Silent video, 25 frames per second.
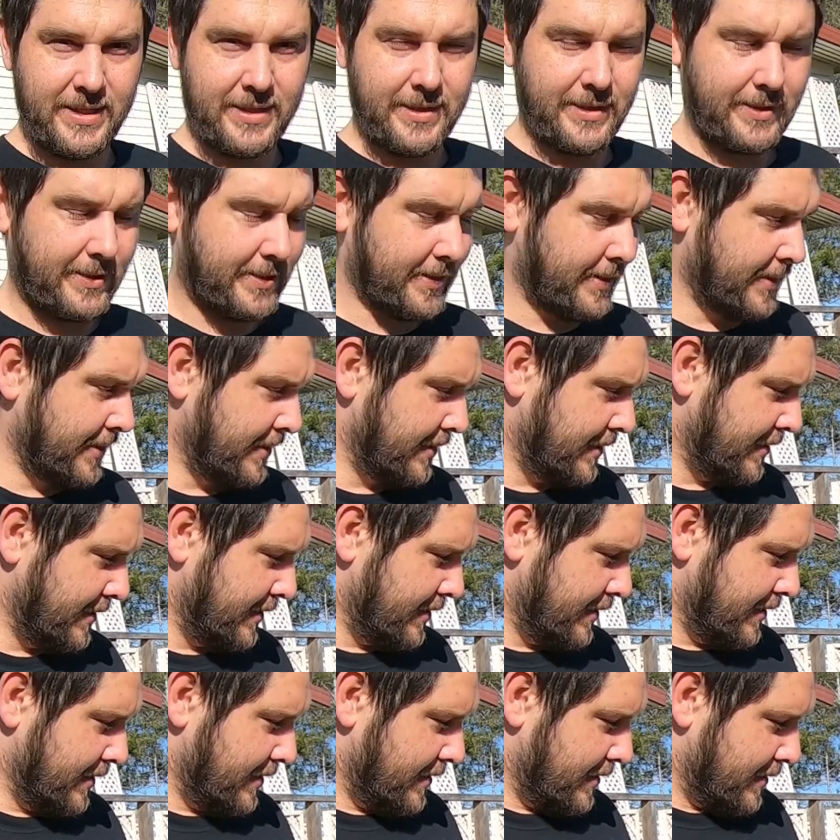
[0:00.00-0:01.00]
Doug
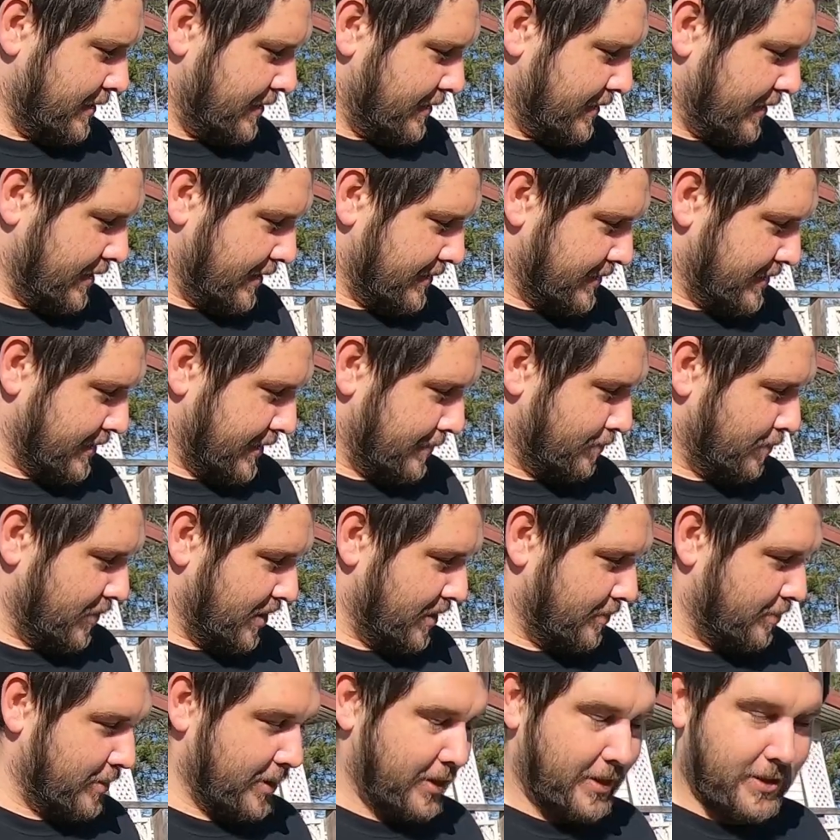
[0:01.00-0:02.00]
has sent
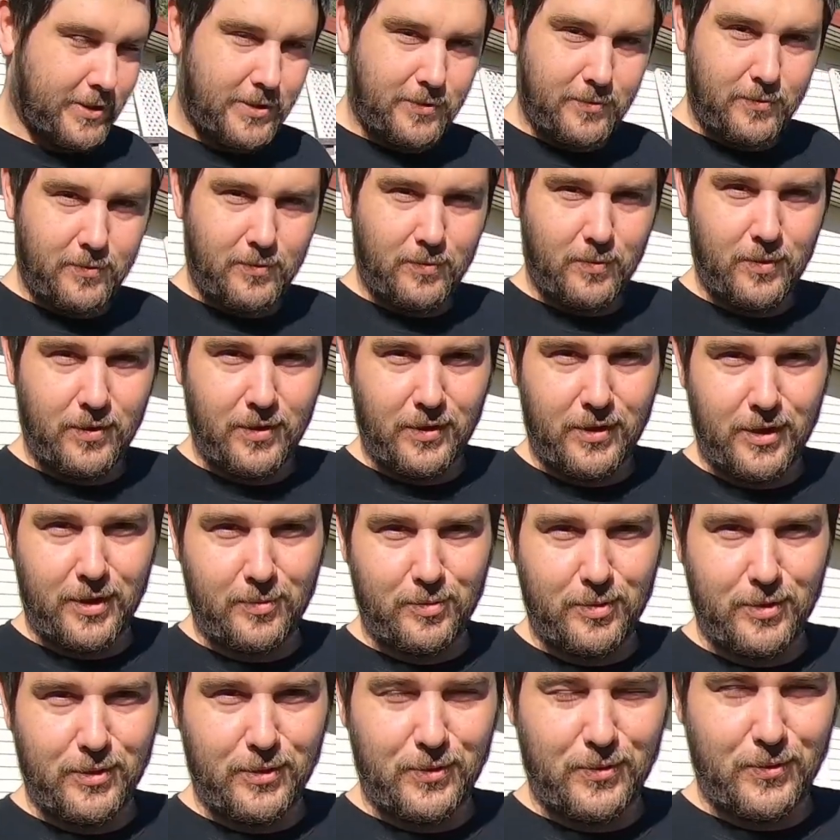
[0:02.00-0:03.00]
me a parcel with a
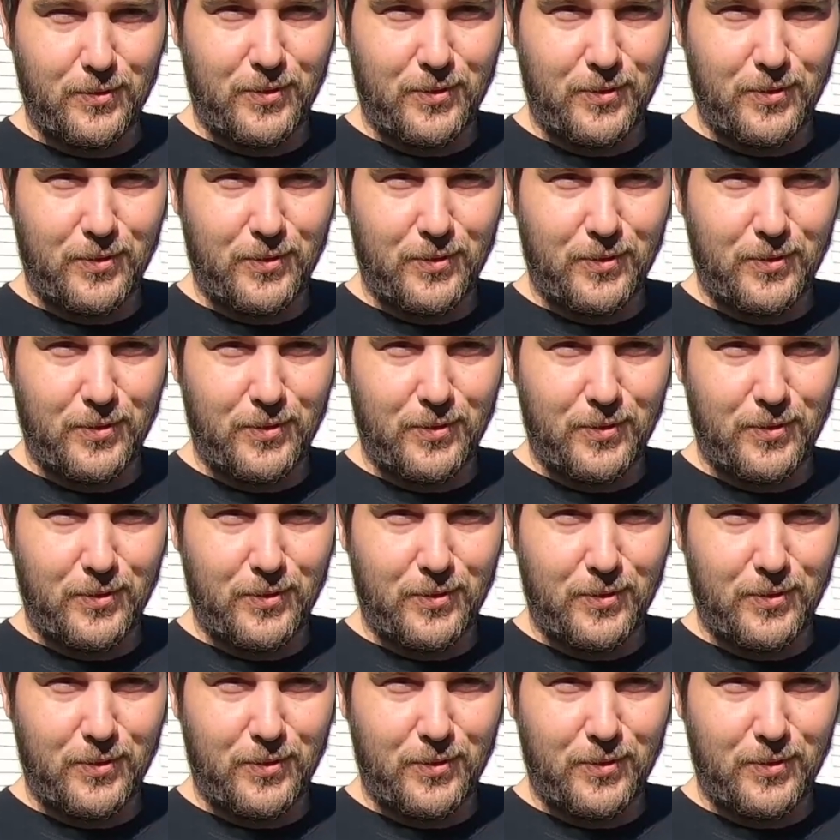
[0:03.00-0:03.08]
couple of